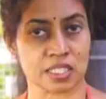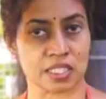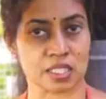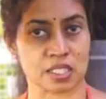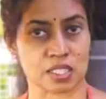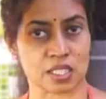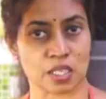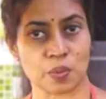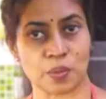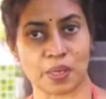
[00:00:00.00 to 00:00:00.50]
in the
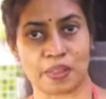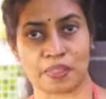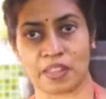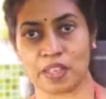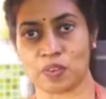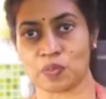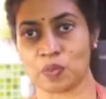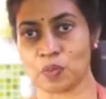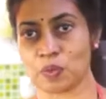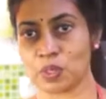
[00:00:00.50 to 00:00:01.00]
stove, and
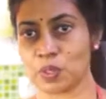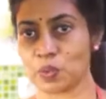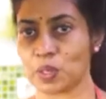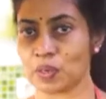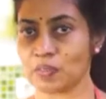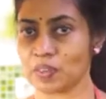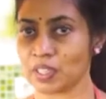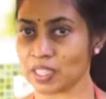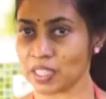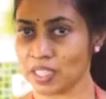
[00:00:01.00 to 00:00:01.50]
then we will do
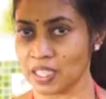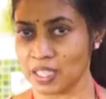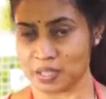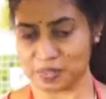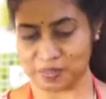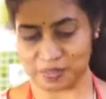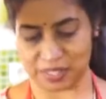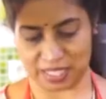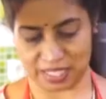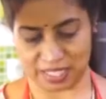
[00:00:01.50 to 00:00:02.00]
our
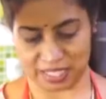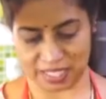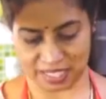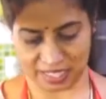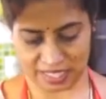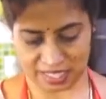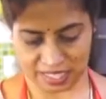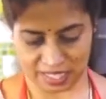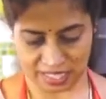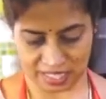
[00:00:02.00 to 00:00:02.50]

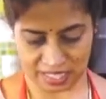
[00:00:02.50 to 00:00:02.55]
vadas.